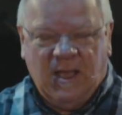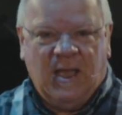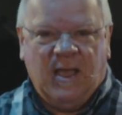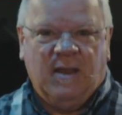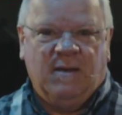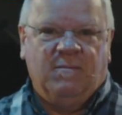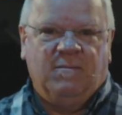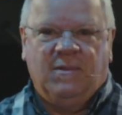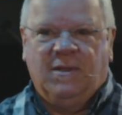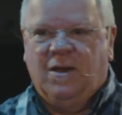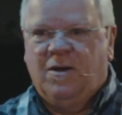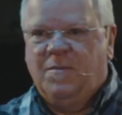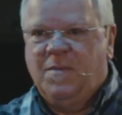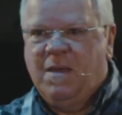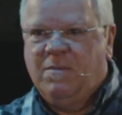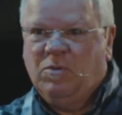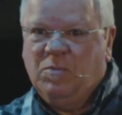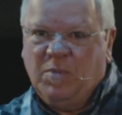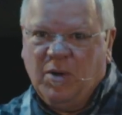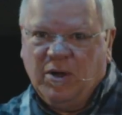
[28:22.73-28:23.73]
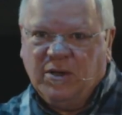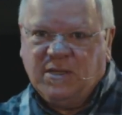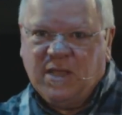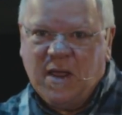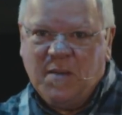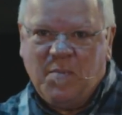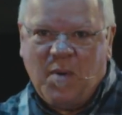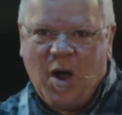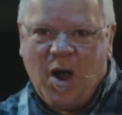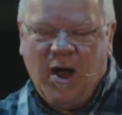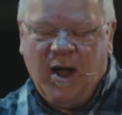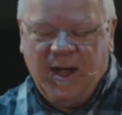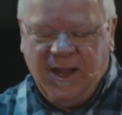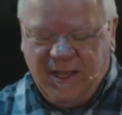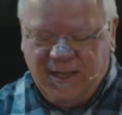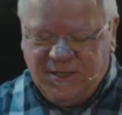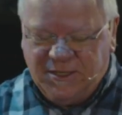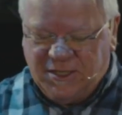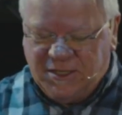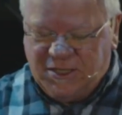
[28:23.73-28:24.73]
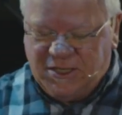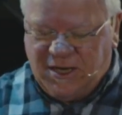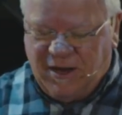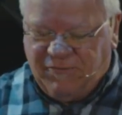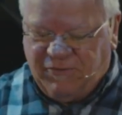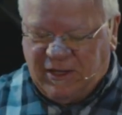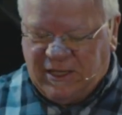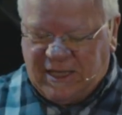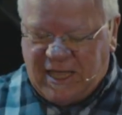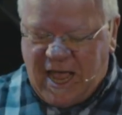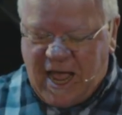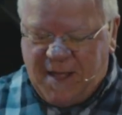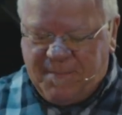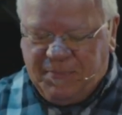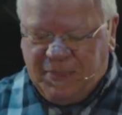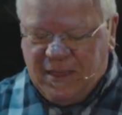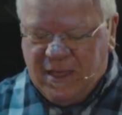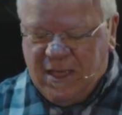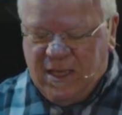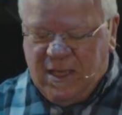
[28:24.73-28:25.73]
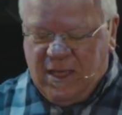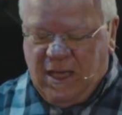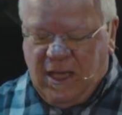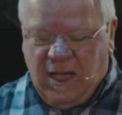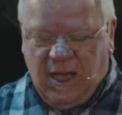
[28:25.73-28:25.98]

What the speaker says: and you know, maybe birthday parties and stuff like that.